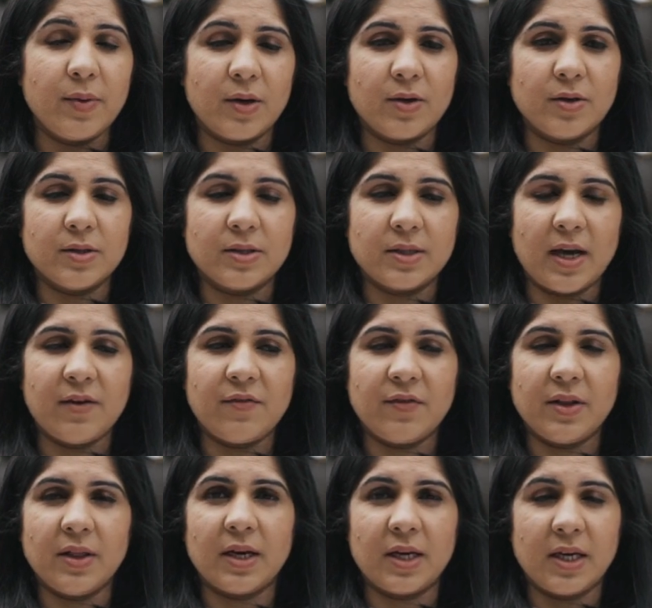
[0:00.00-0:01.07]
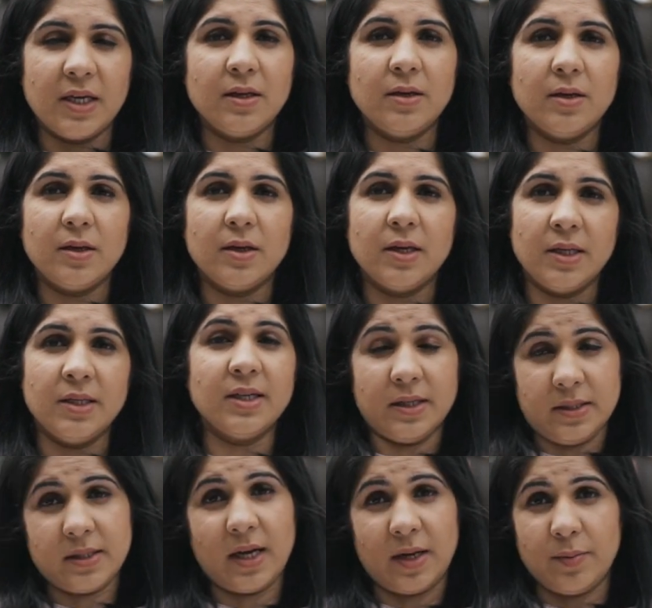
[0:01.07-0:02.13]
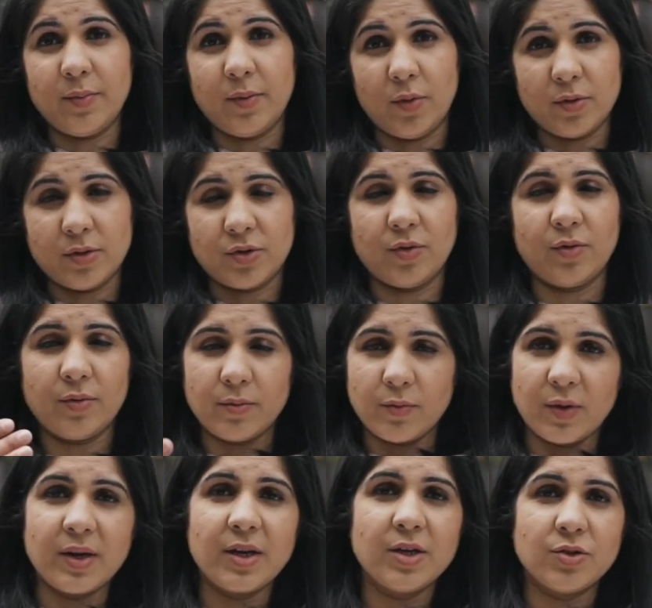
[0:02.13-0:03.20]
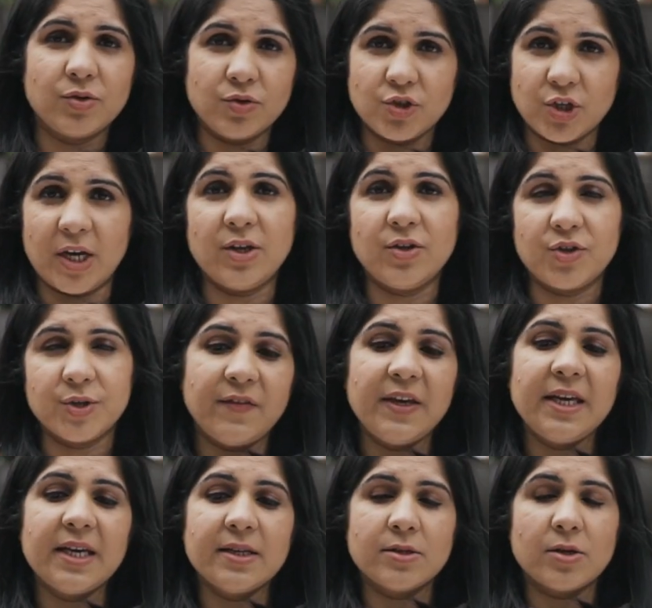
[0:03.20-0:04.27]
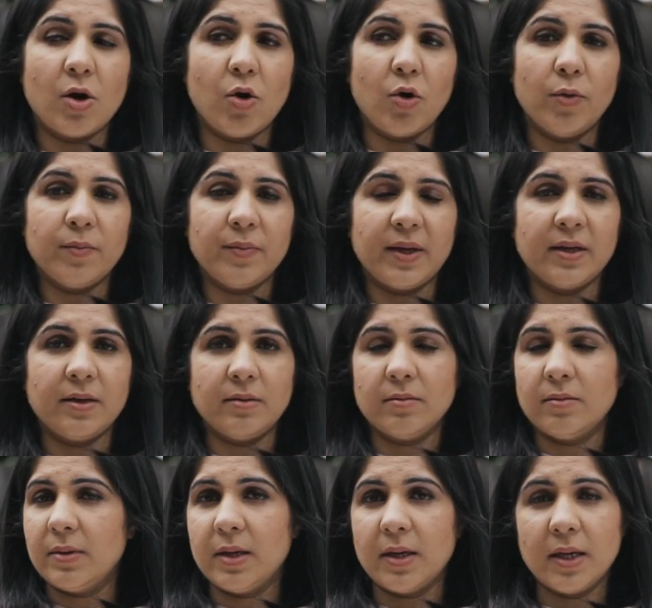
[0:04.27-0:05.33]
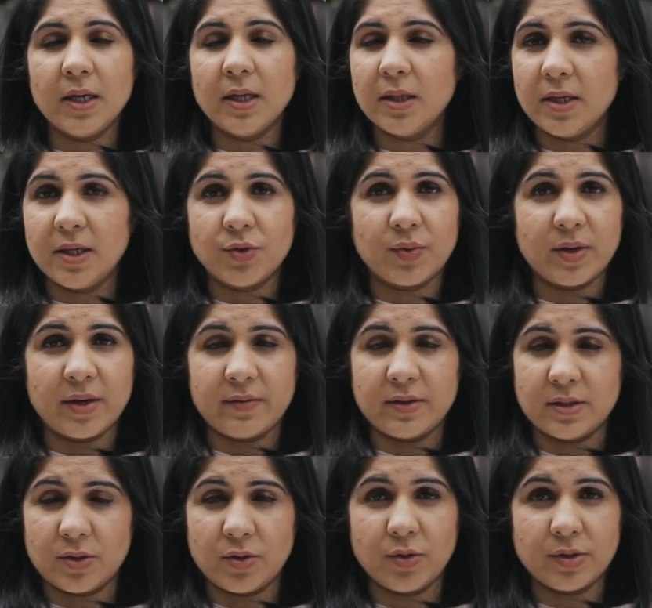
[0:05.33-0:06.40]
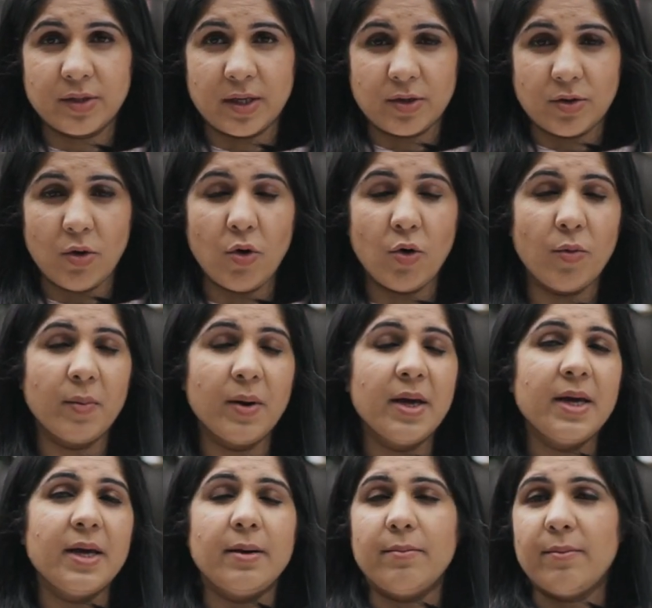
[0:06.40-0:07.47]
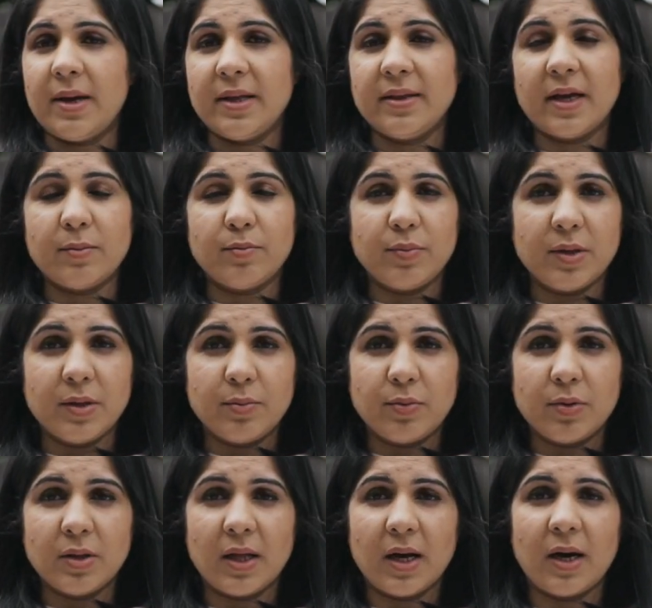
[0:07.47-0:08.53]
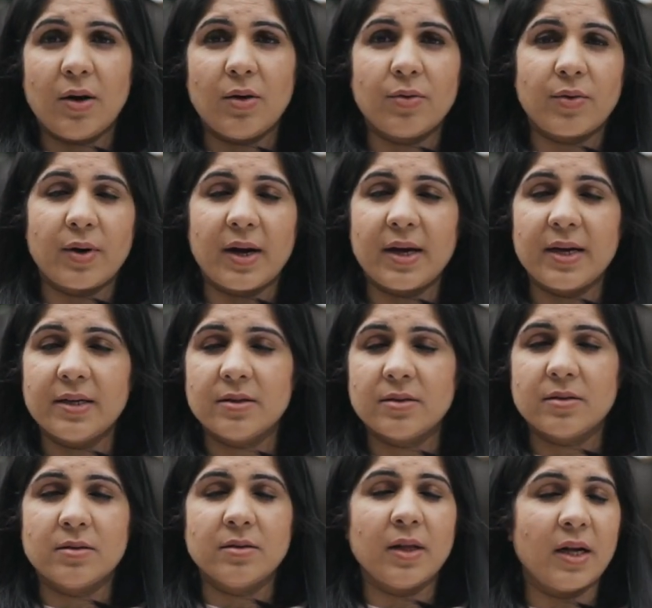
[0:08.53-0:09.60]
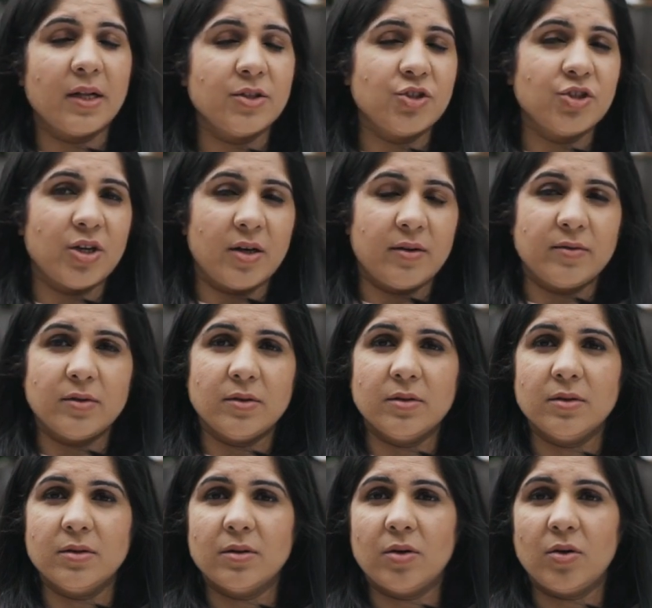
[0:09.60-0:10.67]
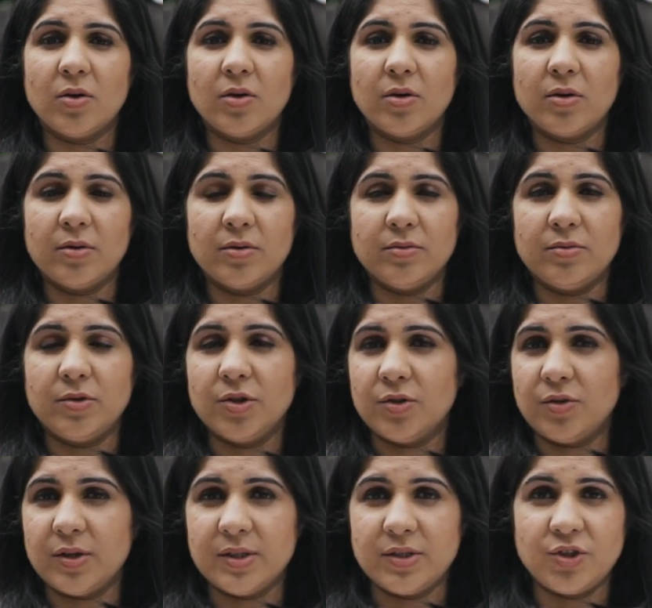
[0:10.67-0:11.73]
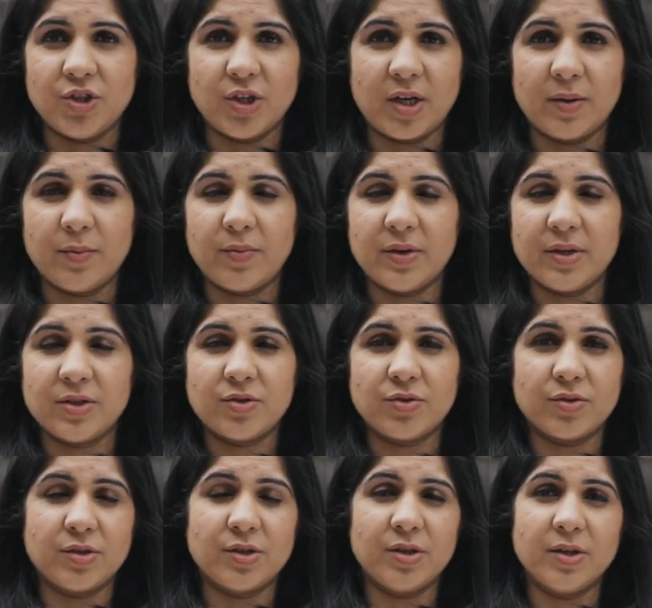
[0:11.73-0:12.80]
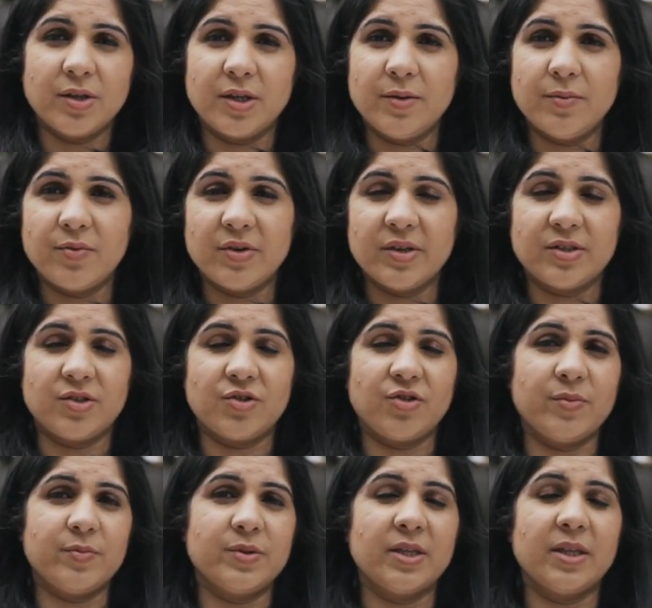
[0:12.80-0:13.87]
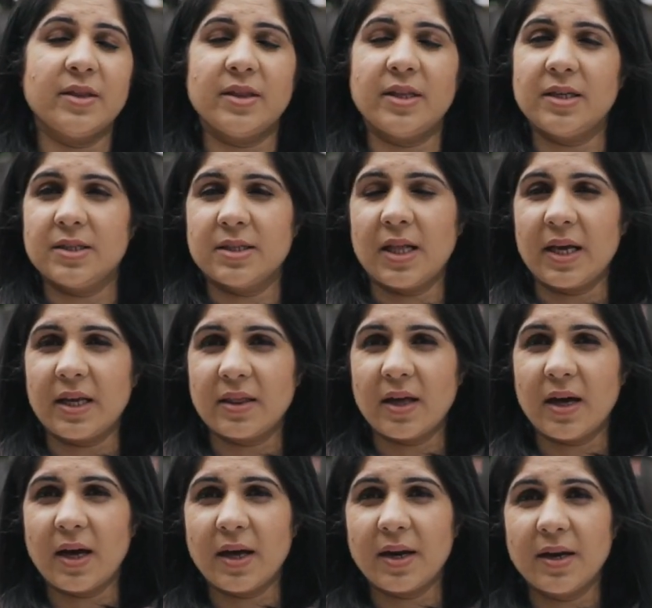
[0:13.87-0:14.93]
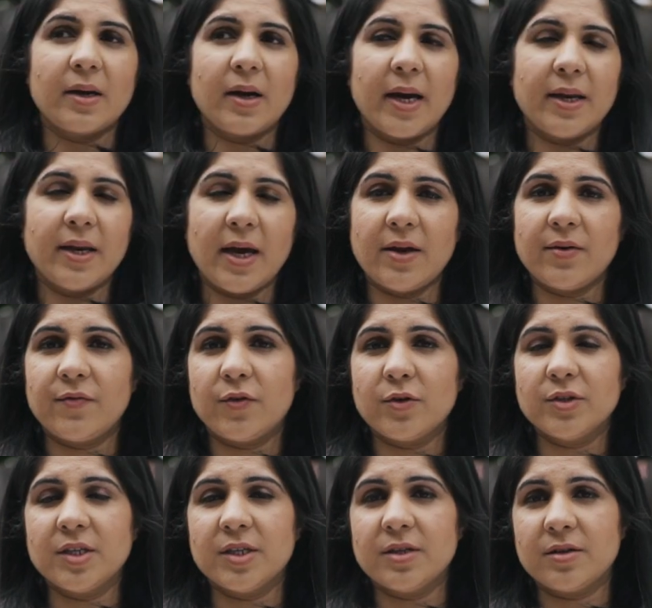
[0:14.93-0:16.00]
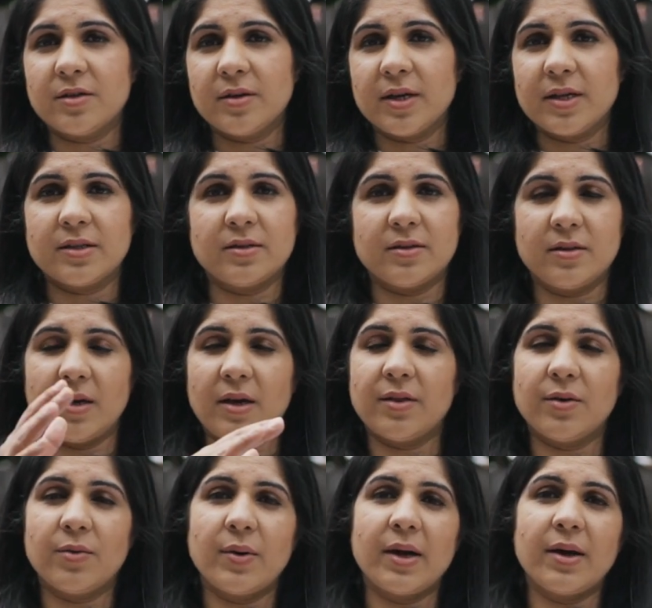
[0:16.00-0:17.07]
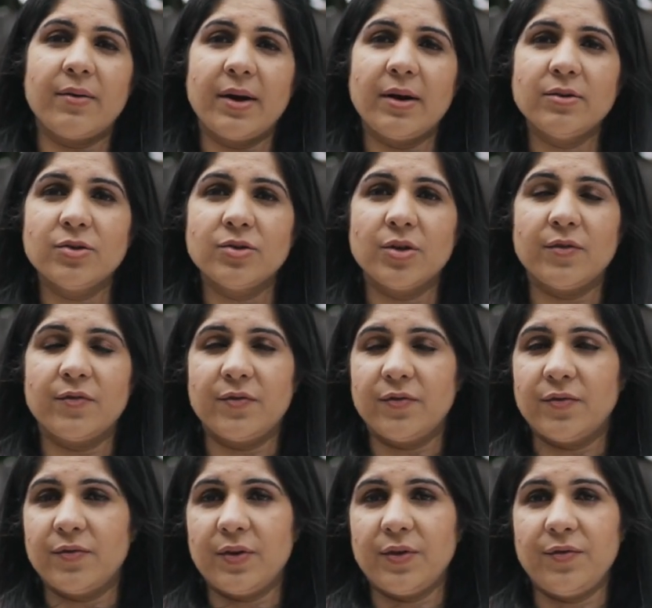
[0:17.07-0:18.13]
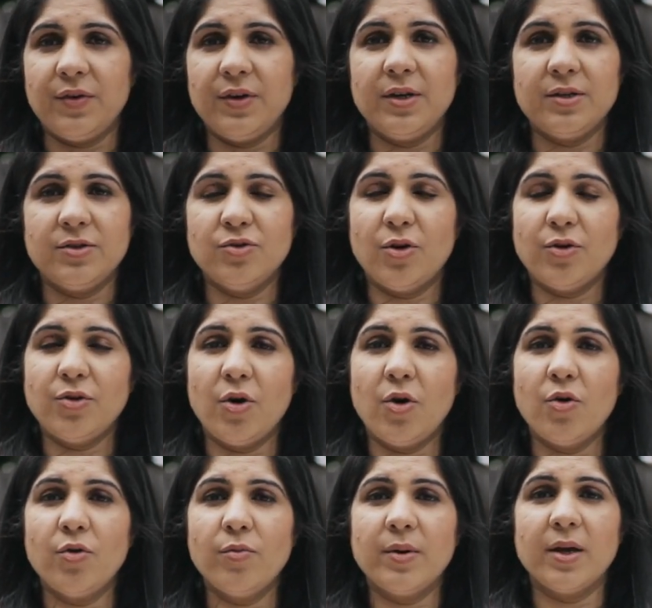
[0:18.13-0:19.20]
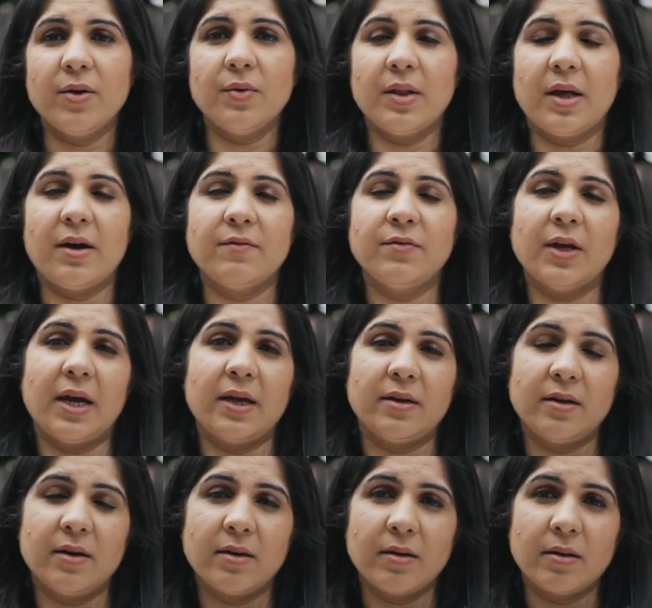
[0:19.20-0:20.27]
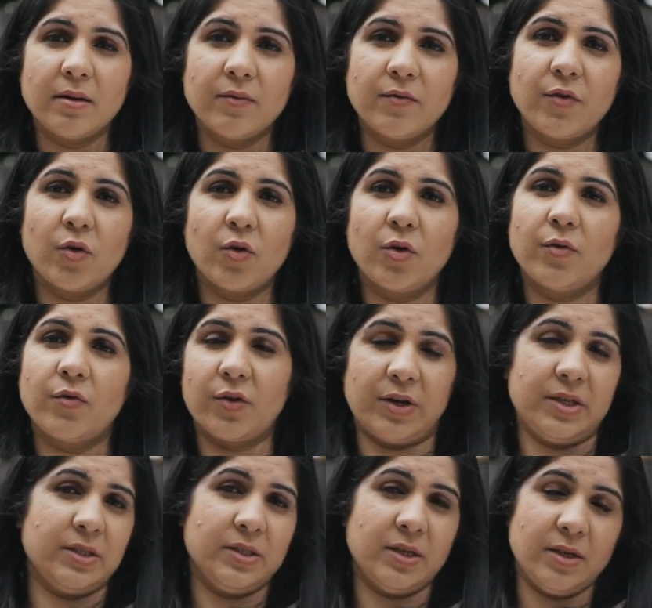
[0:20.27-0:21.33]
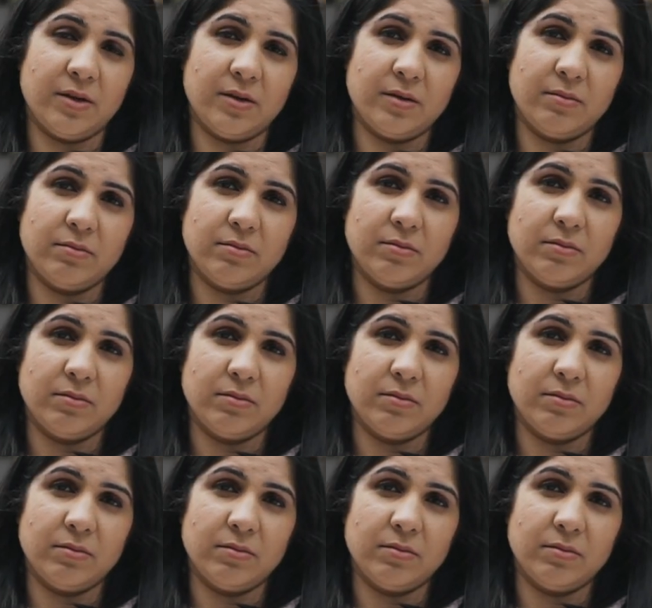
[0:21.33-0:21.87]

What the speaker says: because I feel like he does get bored. So we need to change. If he is home, then he'll eat whatever is cooked at home. May that be pulao, rice, dal chawal, or his chicken breast or turkey breast strips and things like that. And for dinner it's the other way around. So if he is not home, he will have that for his dinner,